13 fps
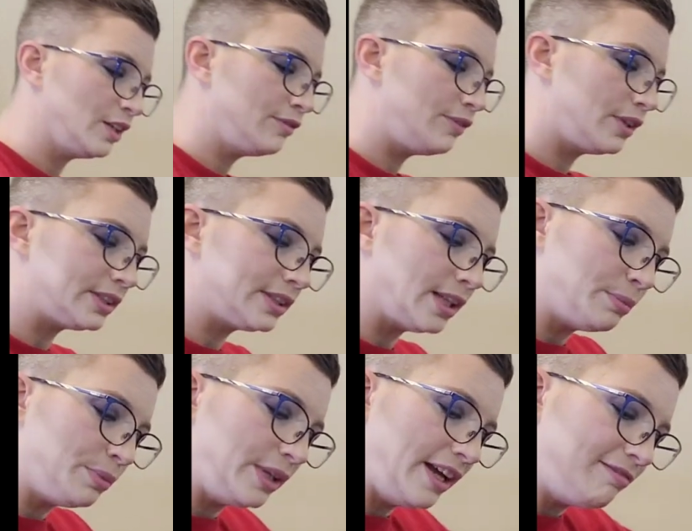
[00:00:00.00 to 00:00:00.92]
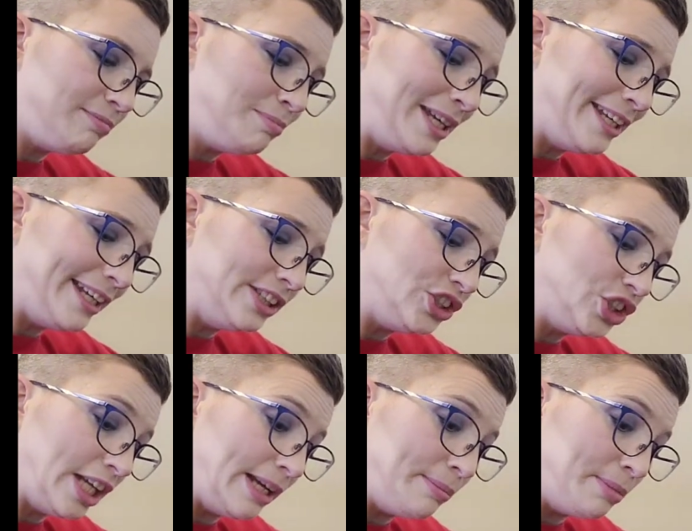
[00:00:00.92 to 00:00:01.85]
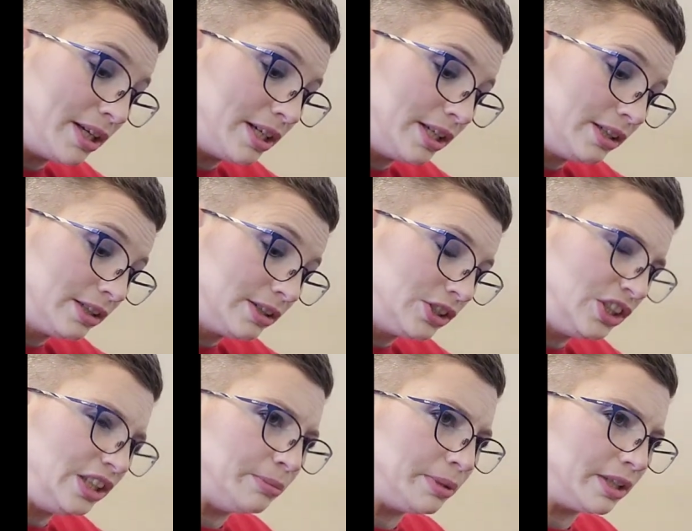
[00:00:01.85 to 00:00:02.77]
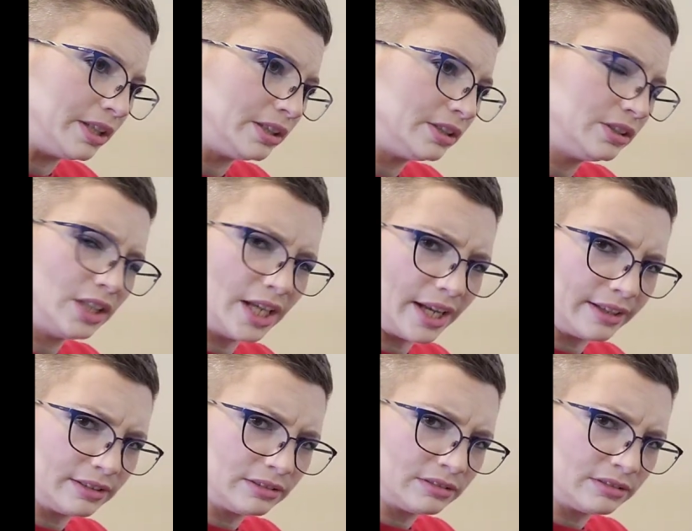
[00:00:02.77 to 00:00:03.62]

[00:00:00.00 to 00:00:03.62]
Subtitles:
First up, we have mint and shea butter. Shea butter. Shea.